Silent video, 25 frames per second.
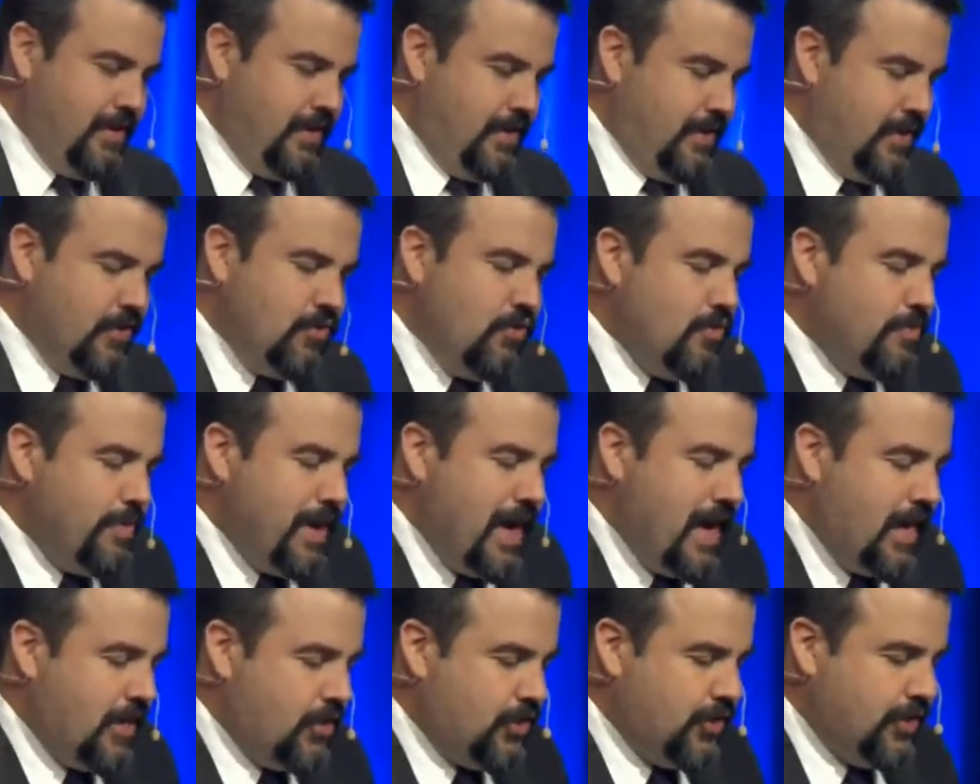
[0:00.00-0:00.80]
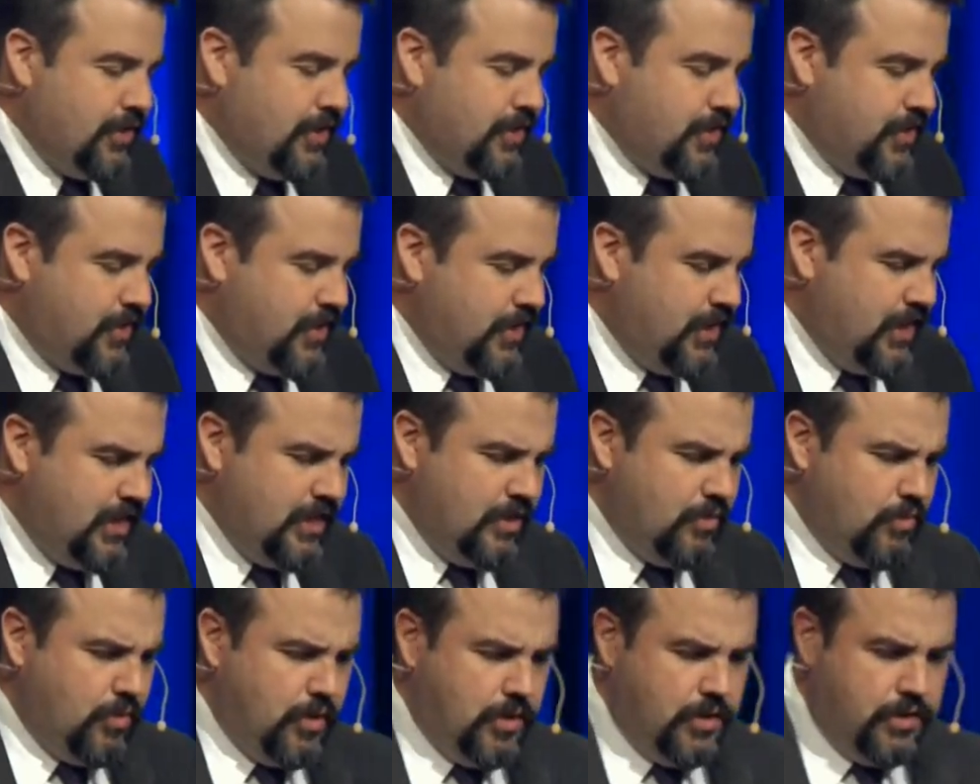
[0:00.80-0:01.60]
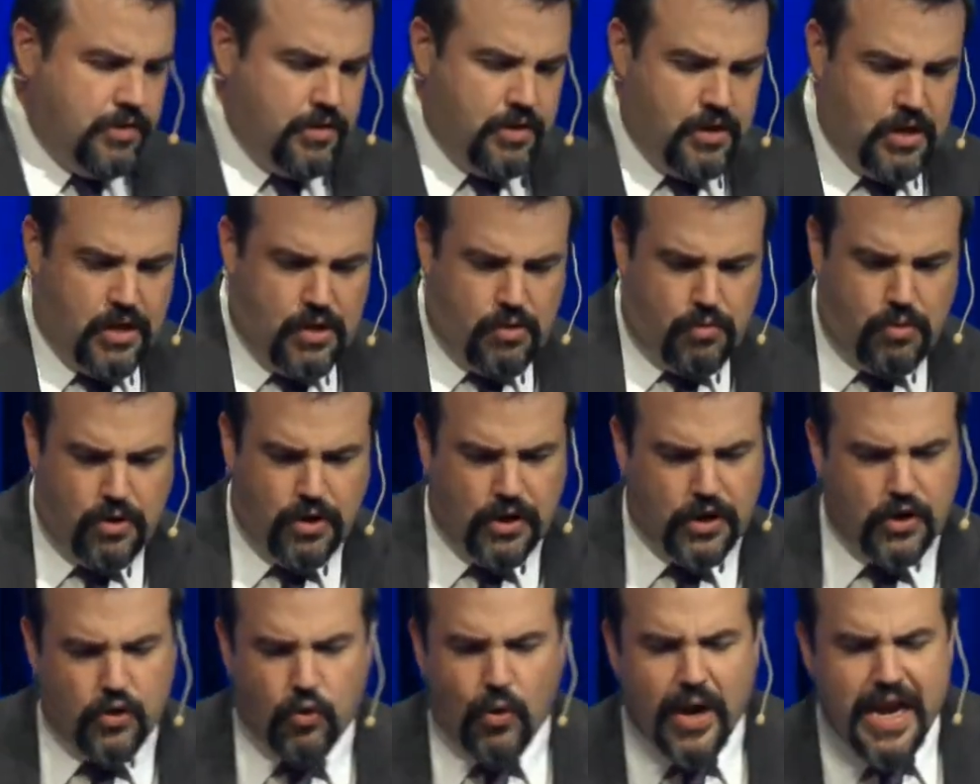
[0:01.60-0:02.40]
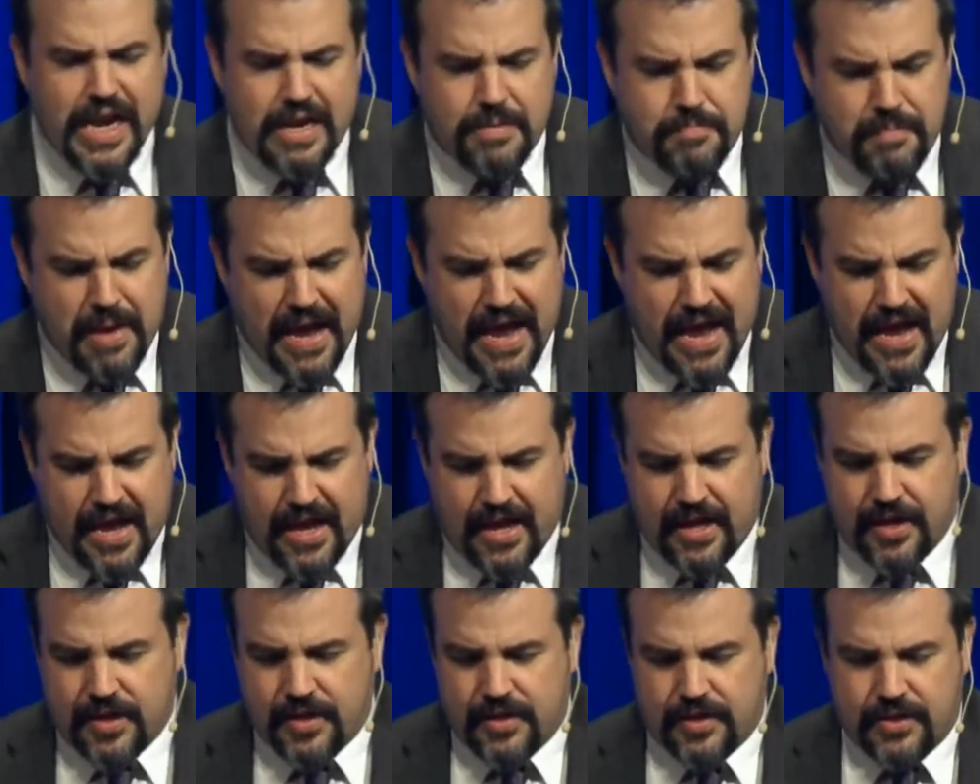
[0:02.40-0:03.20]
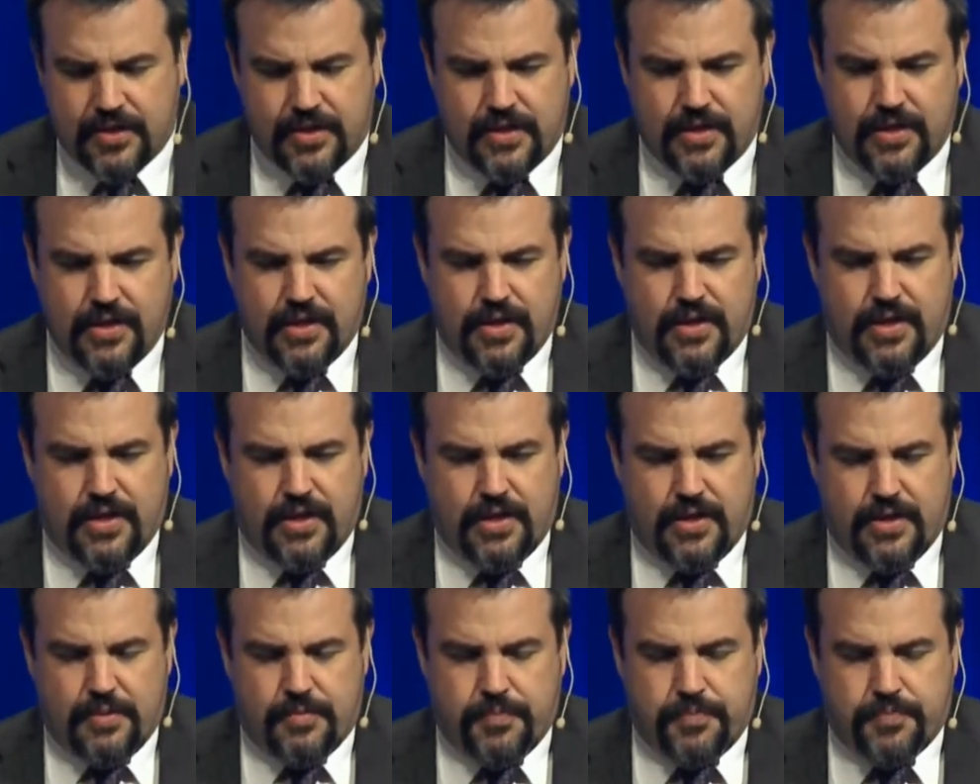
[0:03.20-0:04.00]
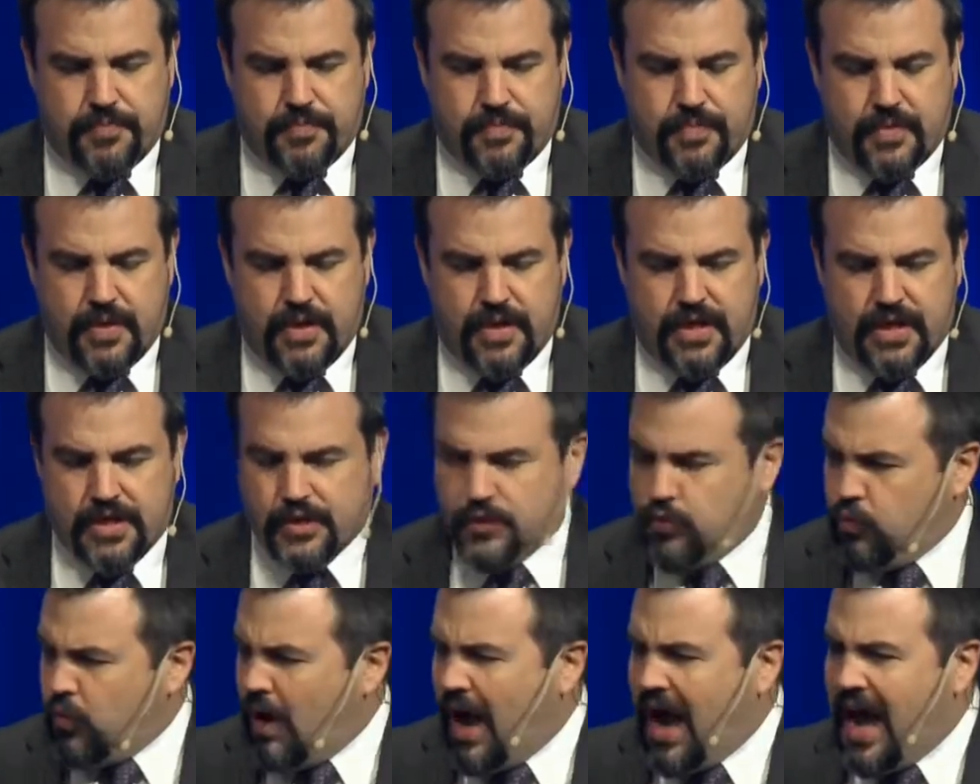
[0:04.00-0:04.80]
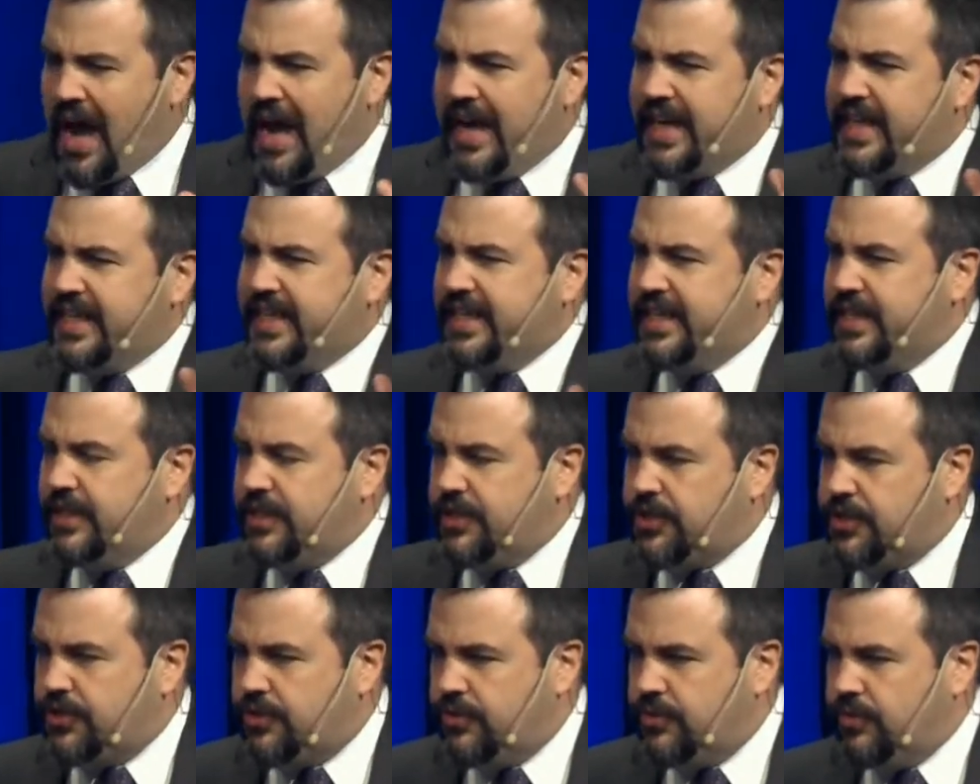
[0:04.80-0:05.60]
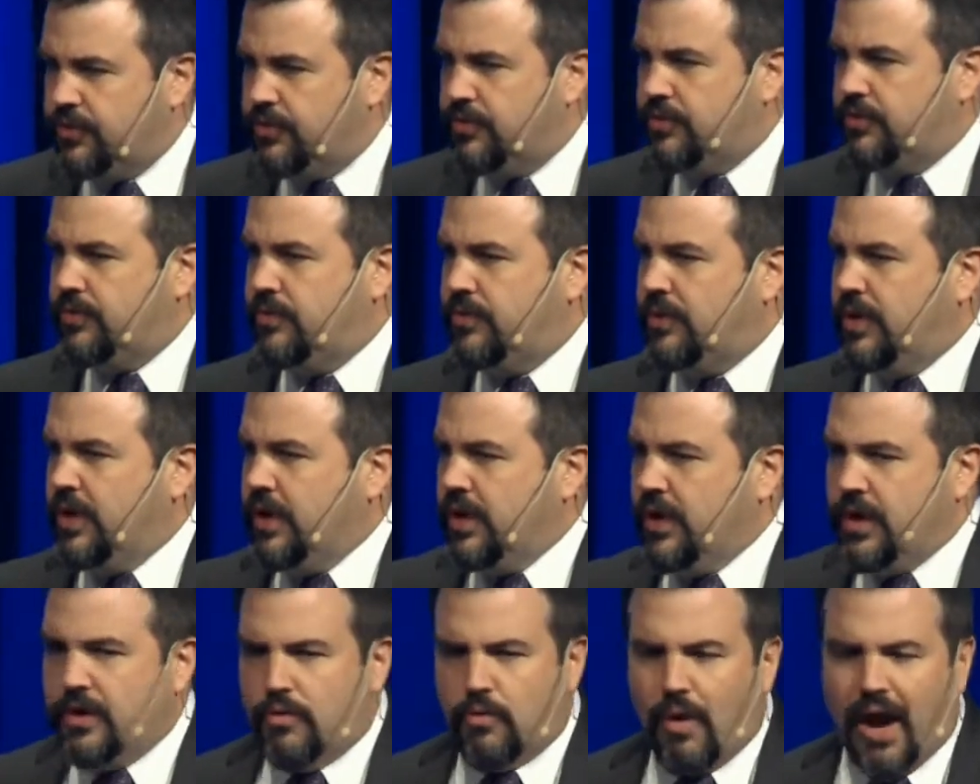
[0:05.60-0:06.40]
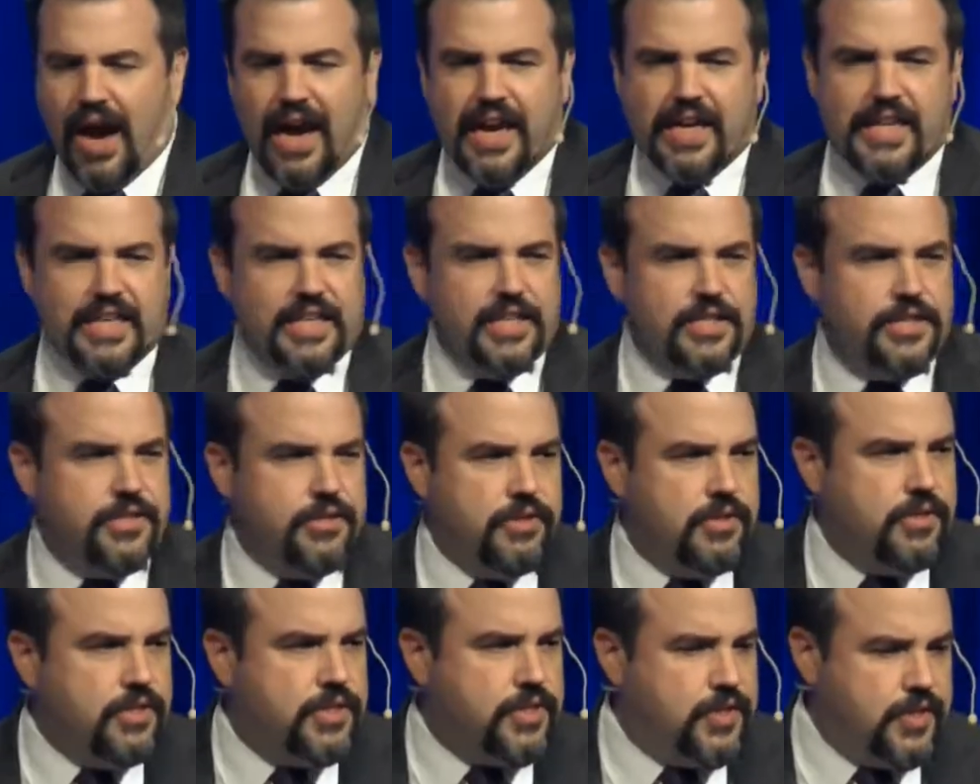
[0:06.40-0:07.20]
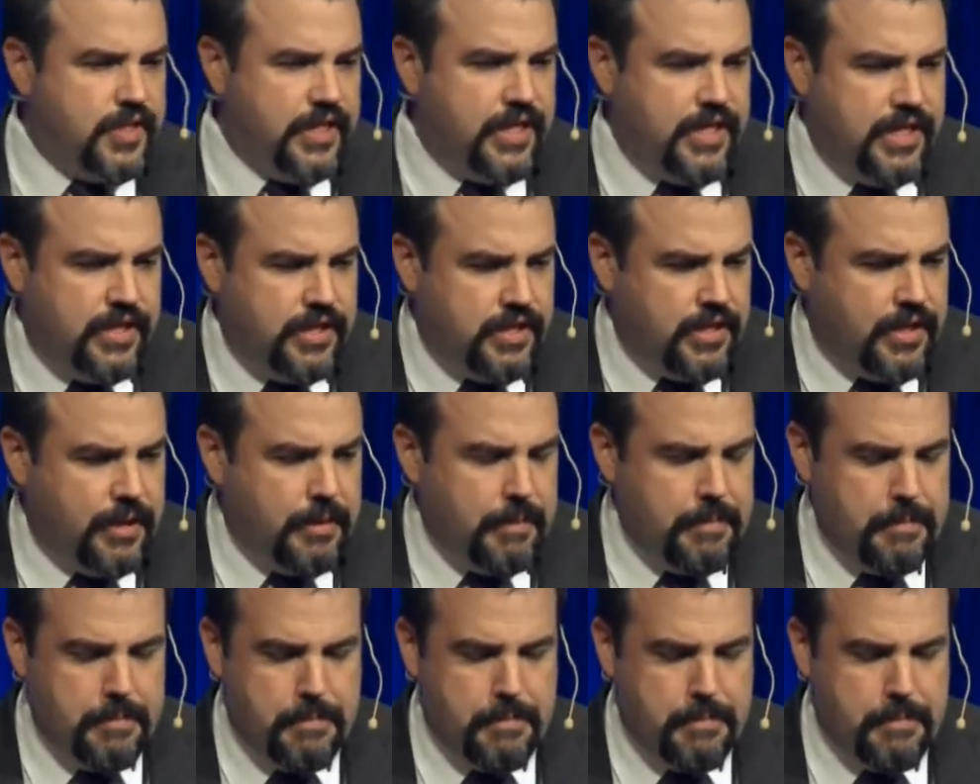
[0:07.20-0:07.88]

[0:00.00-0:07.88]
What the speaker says: Can you imagine a scene where a great man is riding into the city,